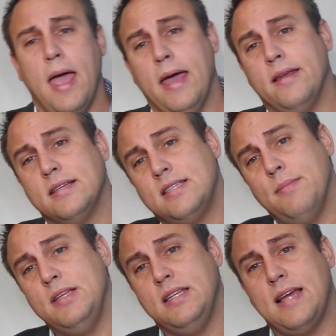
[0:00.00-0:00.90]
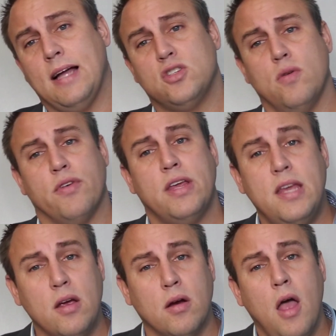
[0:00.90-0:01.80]
and a semi-detached over
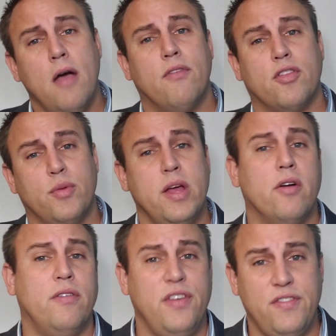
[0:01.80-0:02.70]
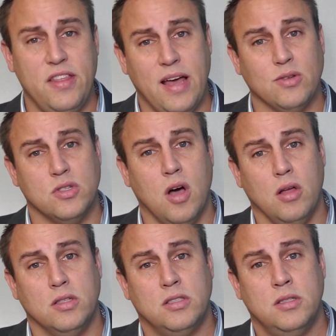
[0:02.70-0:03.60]
here for
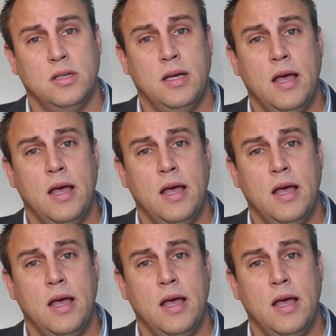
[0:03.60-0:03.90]
$350,000?